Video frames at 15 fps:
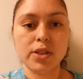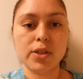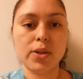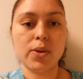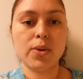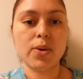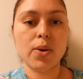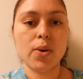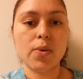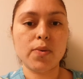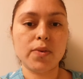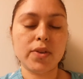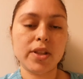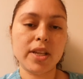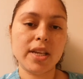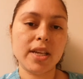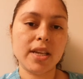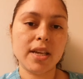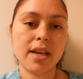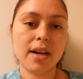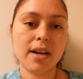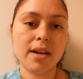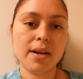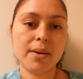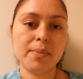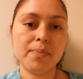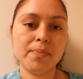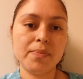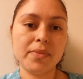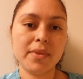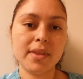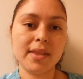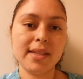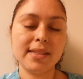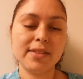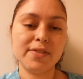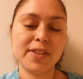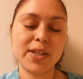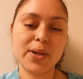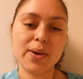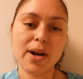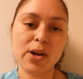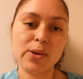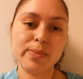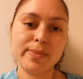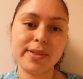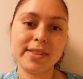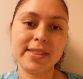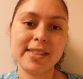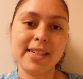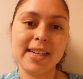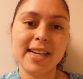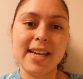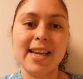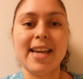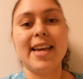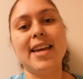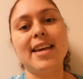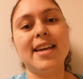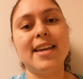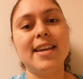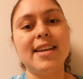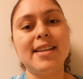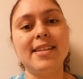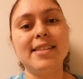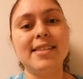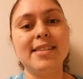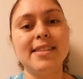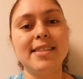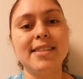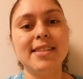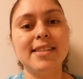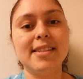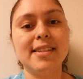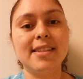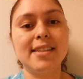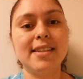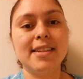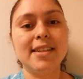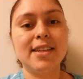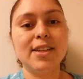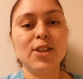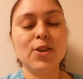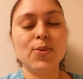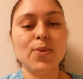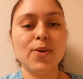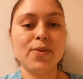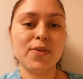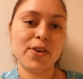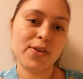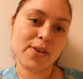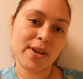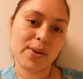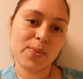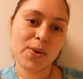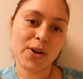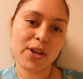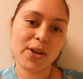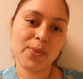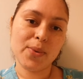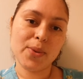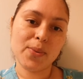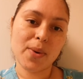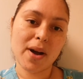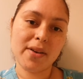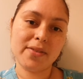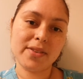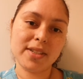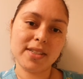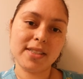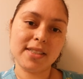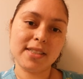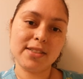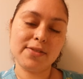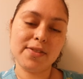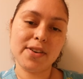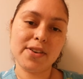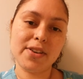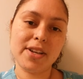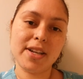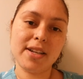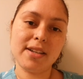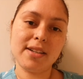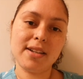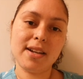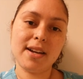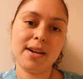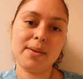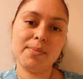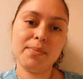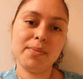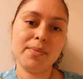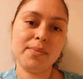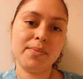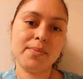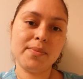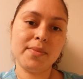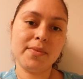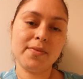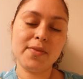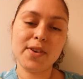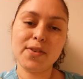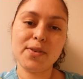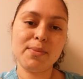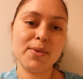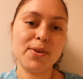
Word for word: So hopefully um, this video helps and you won't regret working with Wafaa. She's a very good, um, very